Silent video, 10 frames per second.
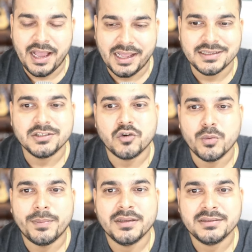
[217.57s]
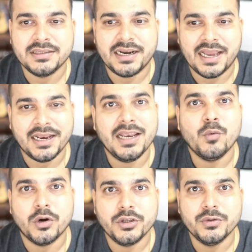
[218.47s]
and this coupons that I really
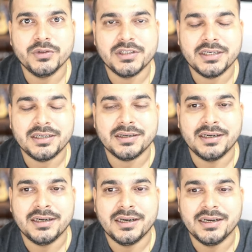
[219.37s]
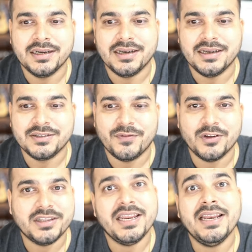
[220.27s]
want to use it uh, is
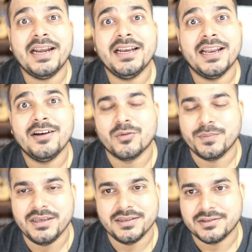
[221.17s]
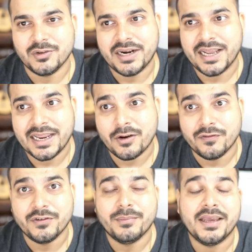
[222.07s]
for 399 rupees so that I can
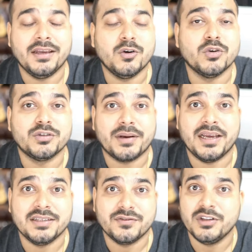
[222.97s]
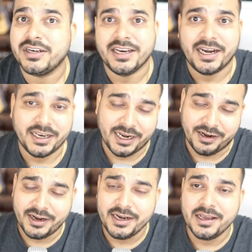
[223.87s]
offer my course price for
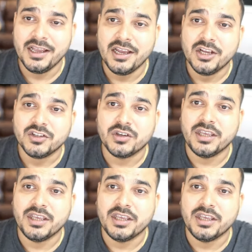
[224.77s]
399, right? So